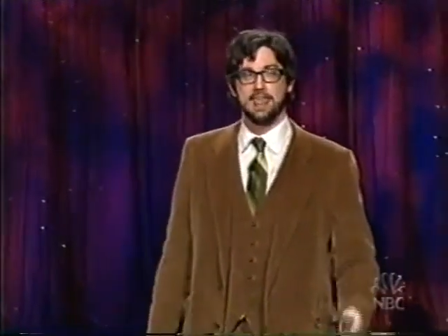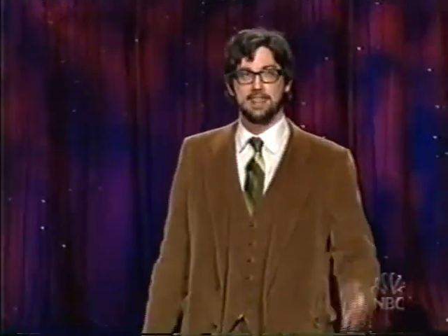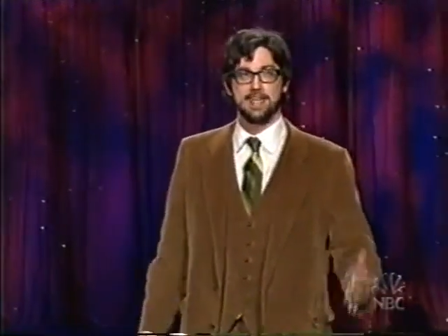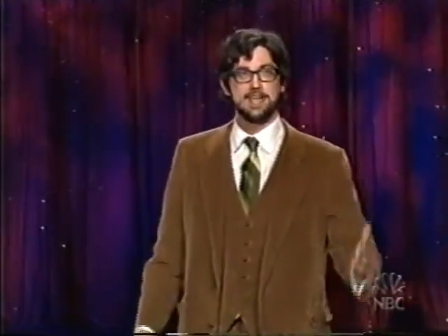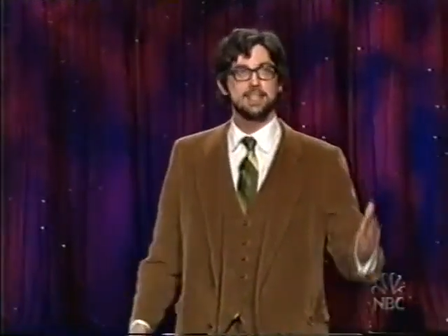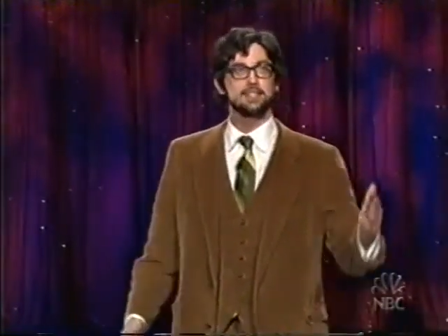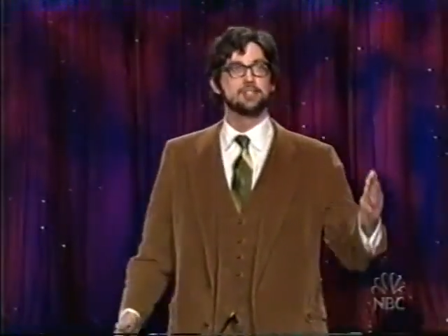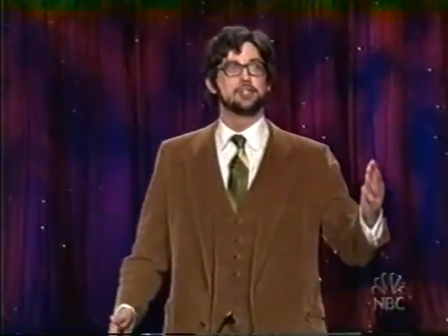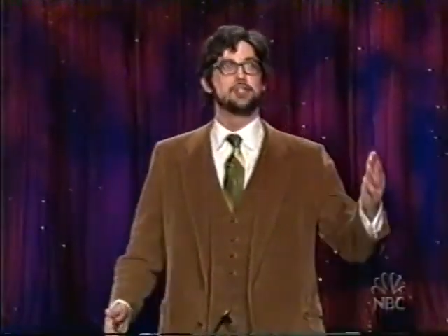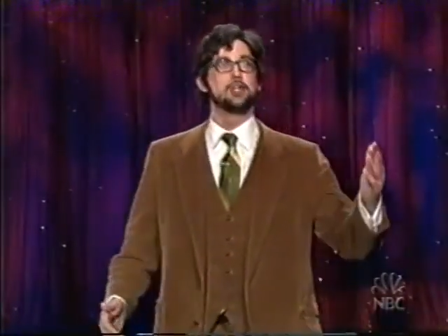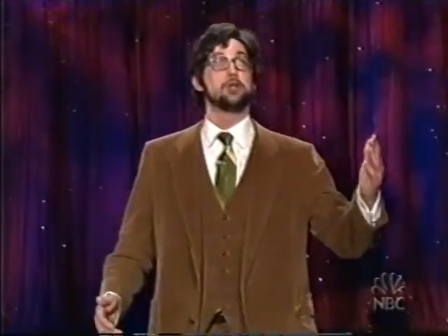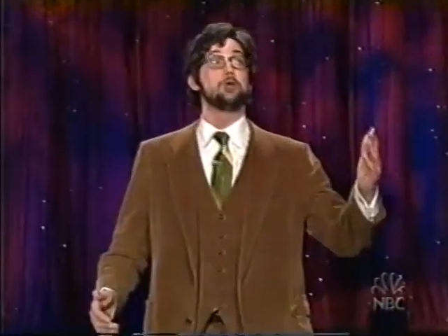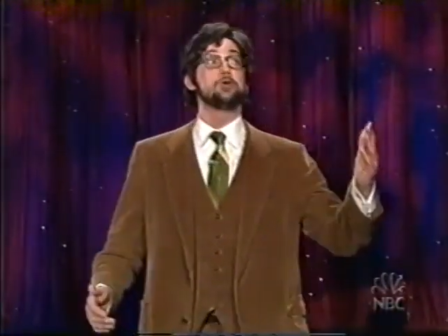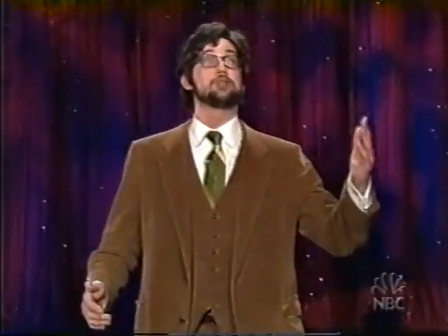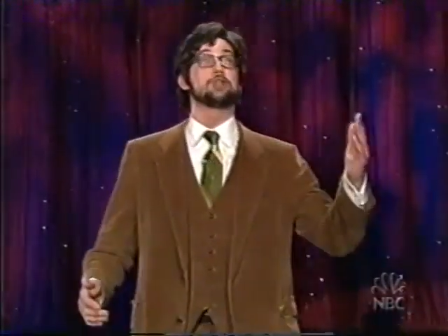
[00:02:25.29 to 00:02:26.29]
These
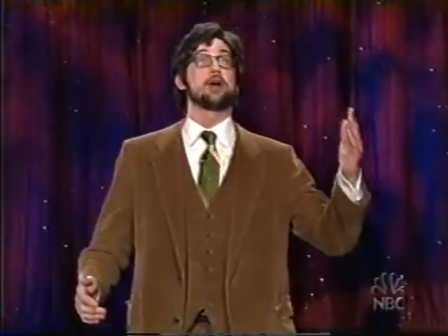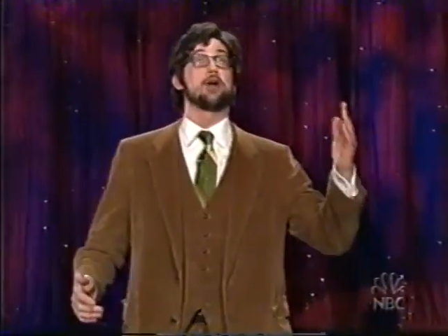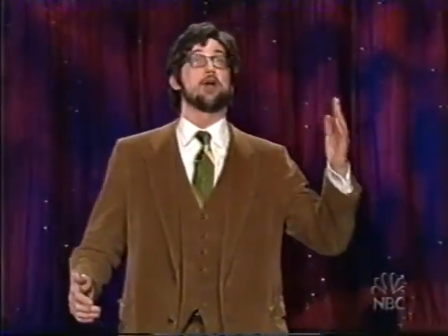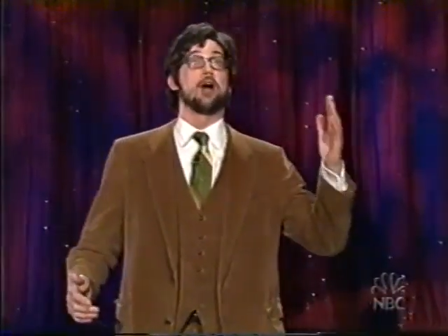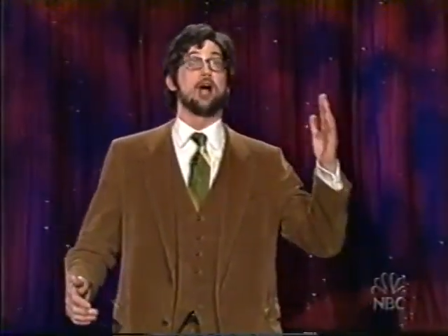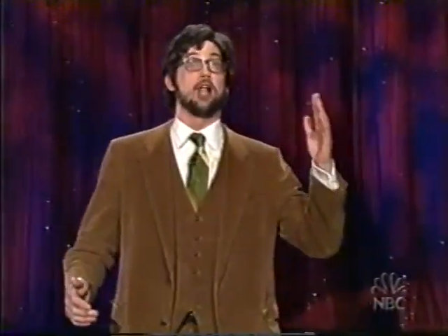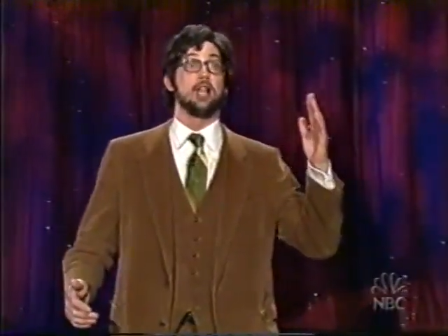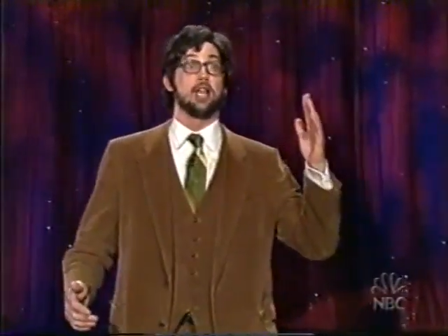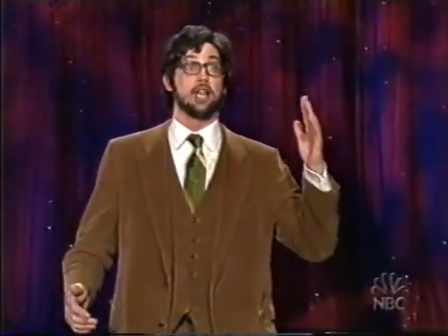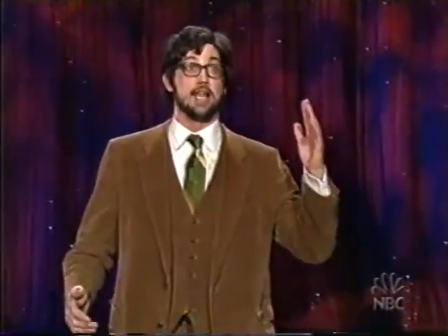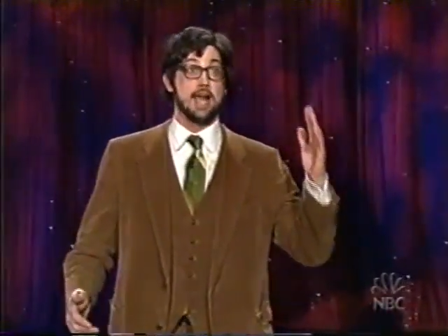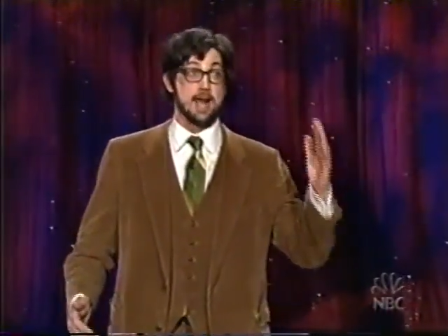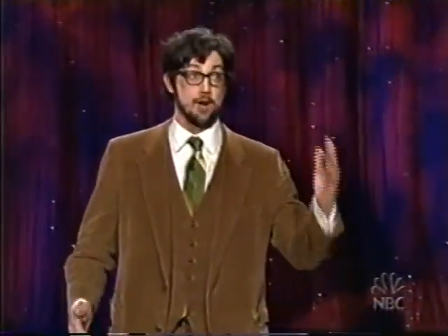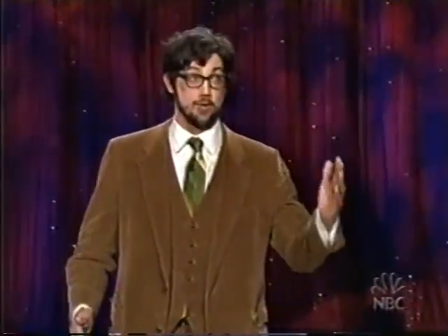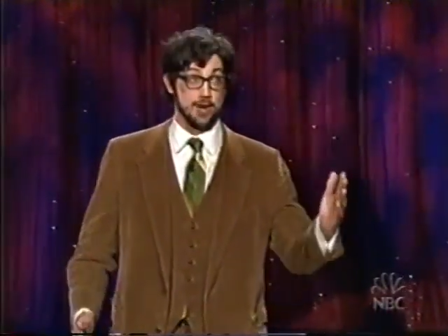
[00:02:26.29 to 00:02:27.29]
Jews are
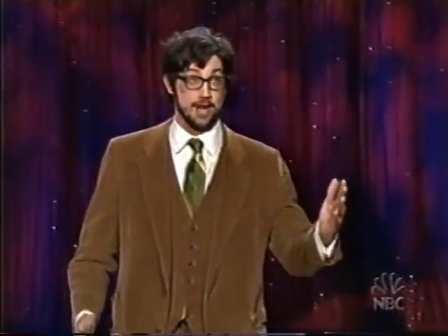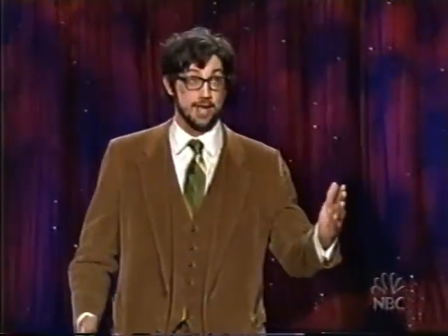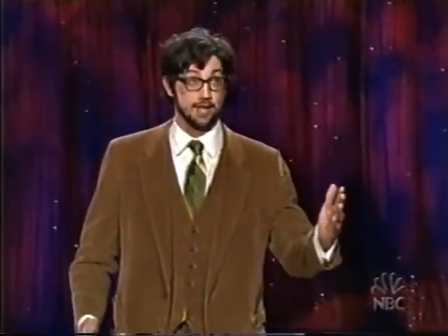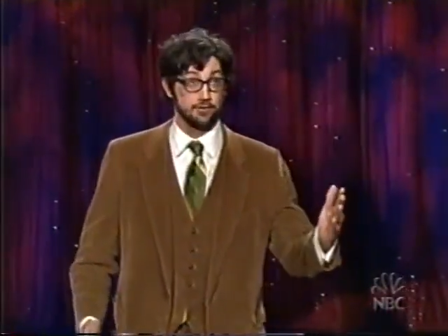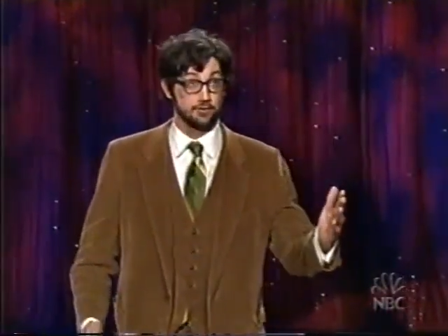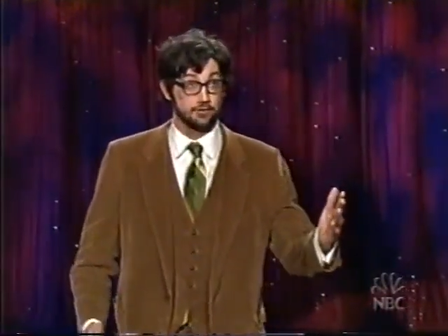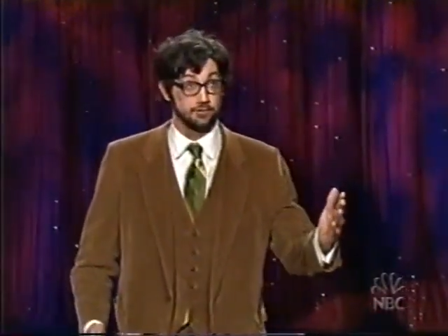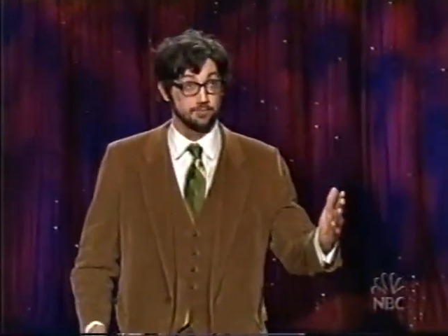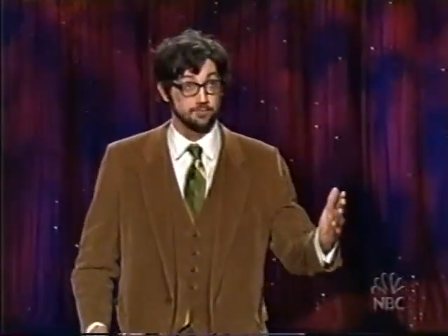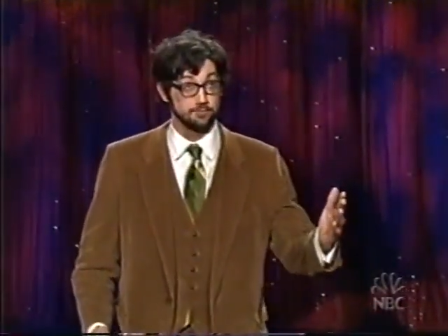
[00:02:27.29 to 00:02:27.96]
hilarious.